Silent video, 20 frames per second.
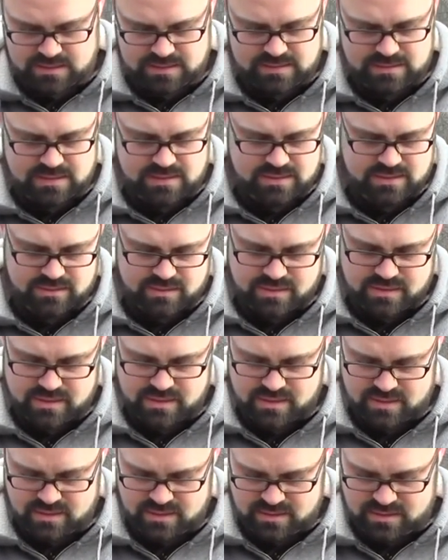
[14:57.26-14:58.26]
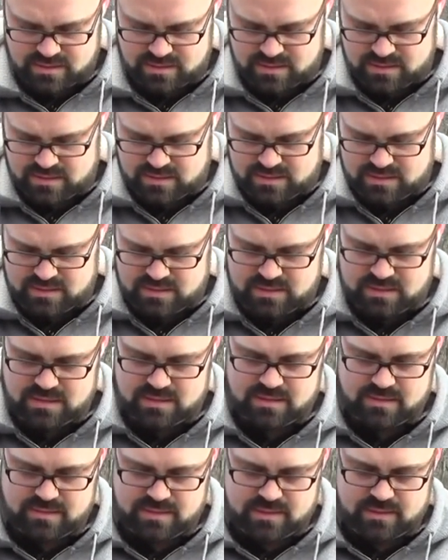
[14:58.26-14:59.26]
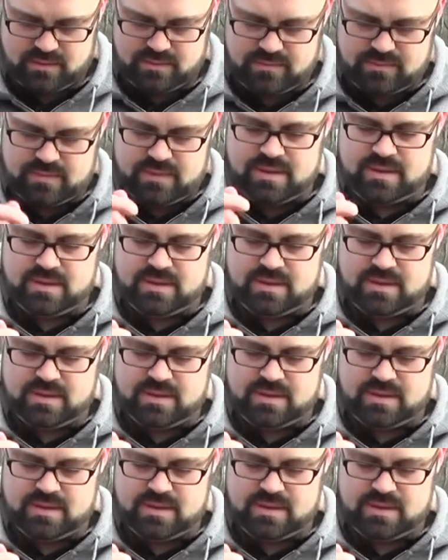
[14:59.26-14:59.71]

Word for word: cincher there. There go.